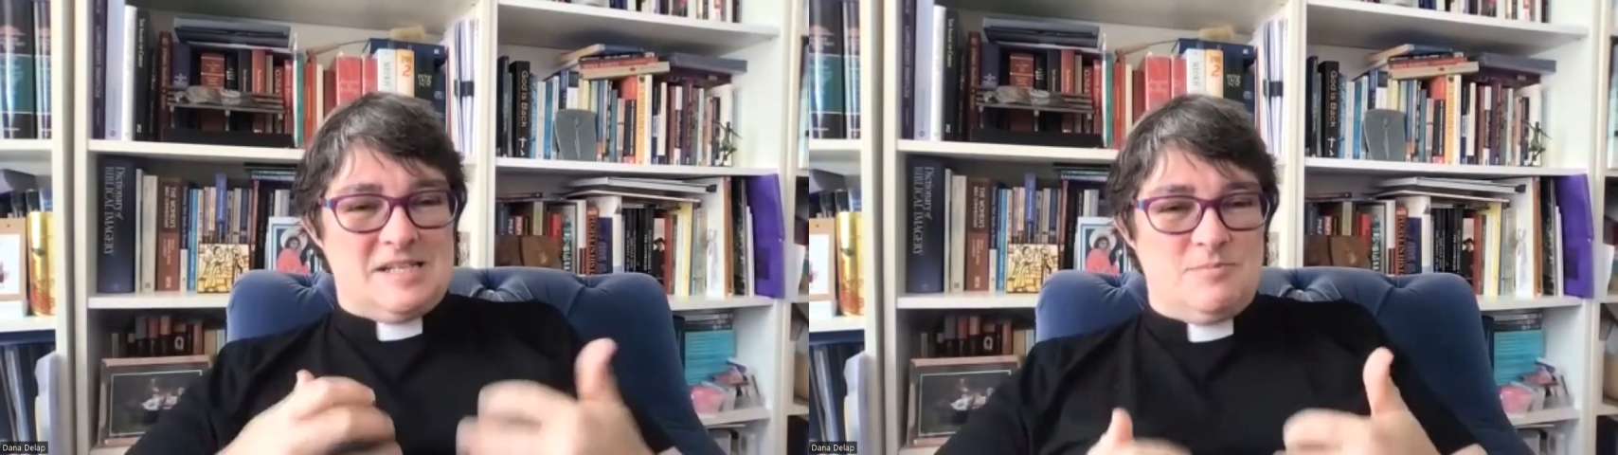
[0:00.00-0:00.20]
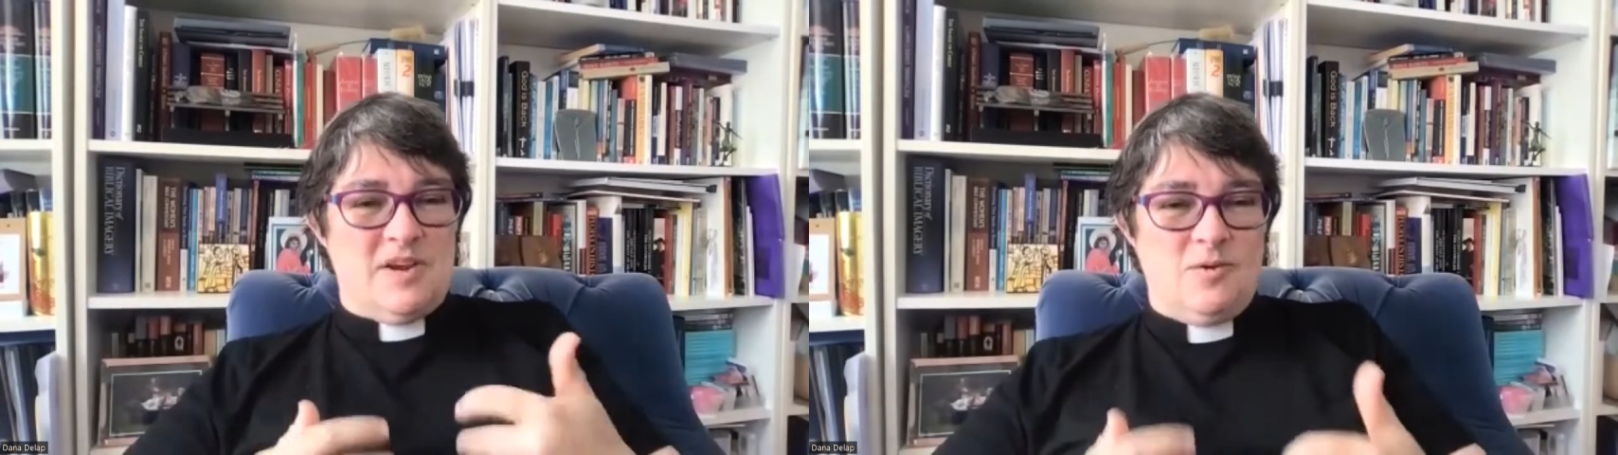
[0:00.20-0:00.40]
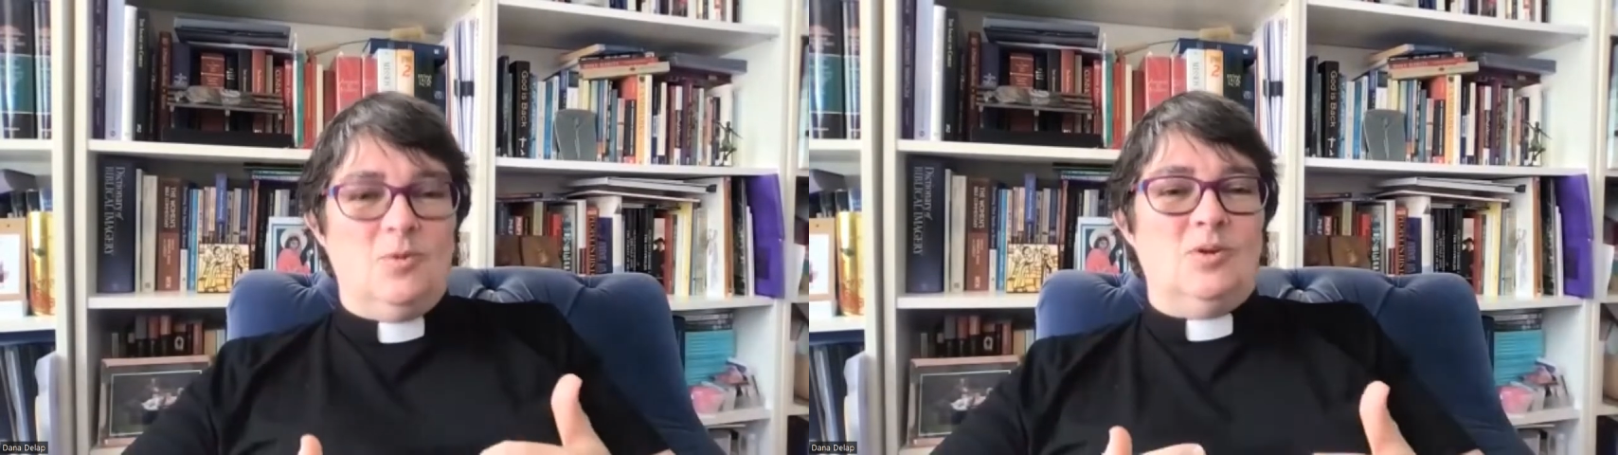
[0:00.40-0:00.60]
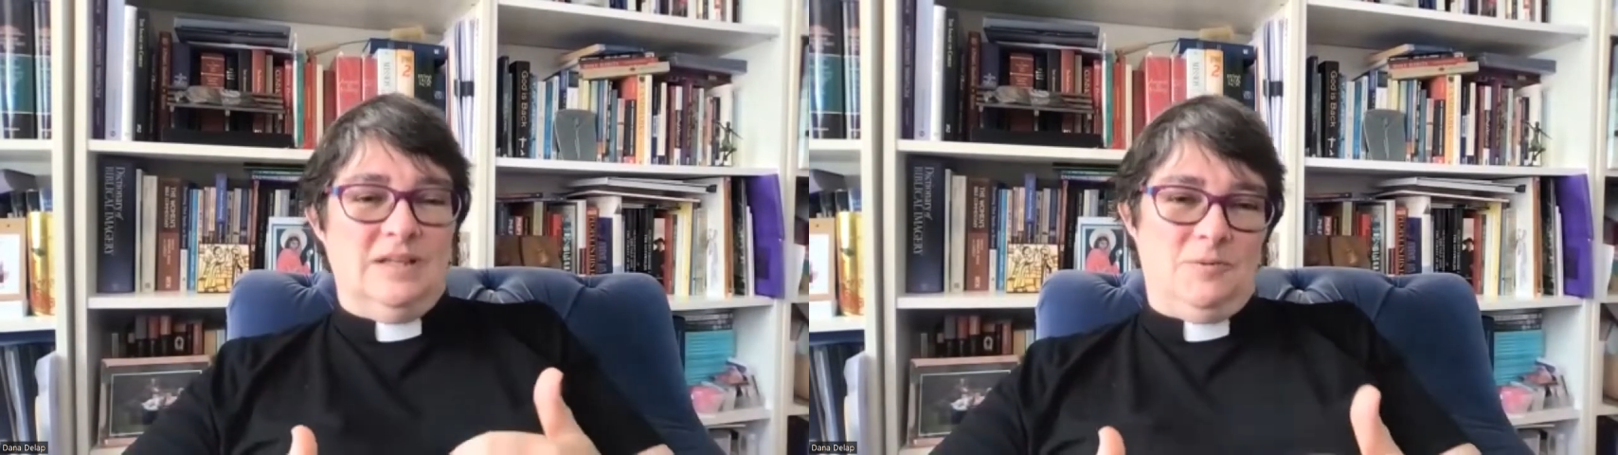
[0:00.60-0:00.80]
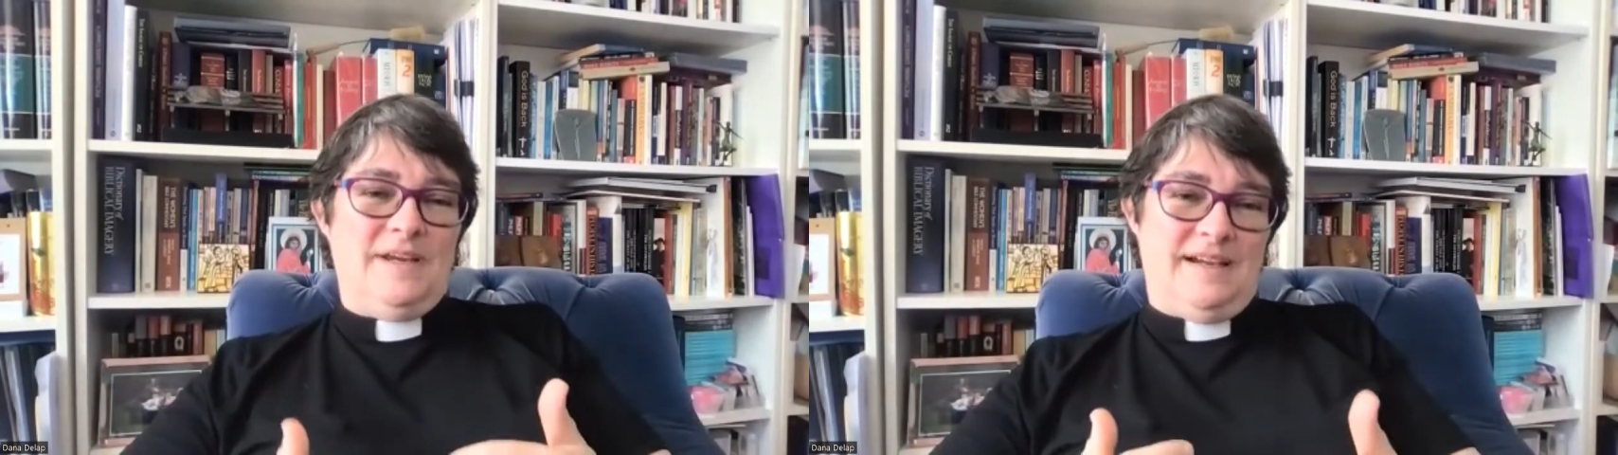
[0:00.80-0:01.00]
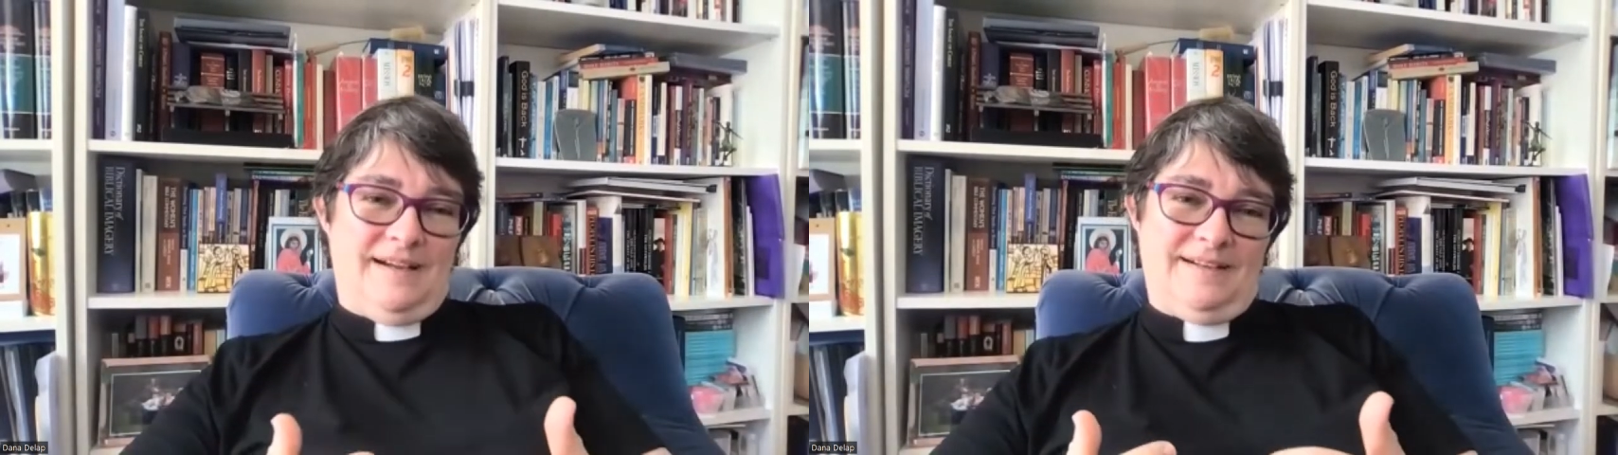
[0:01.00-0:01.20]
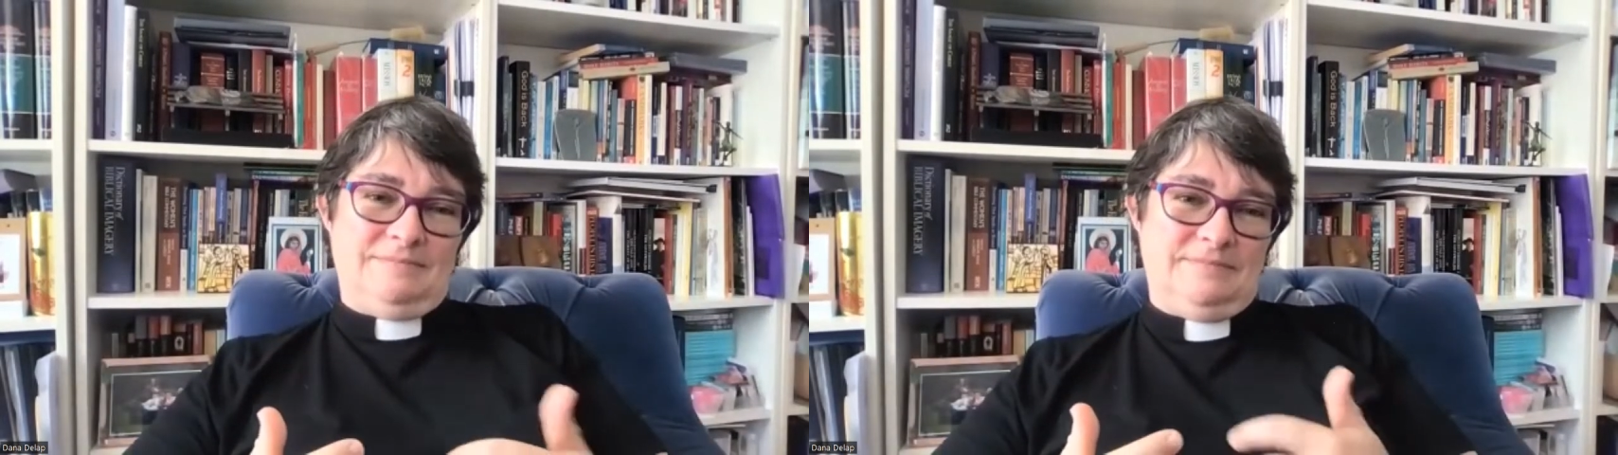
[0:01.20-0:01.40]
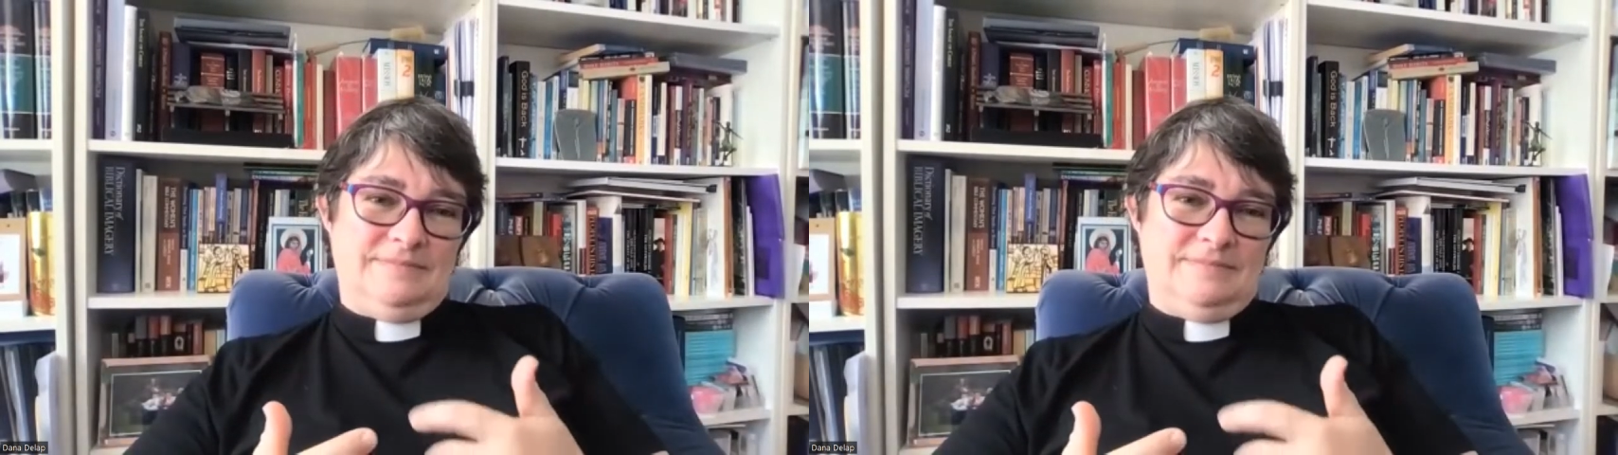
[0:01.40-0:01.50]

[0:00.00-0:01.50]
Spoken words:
to bring all that we are,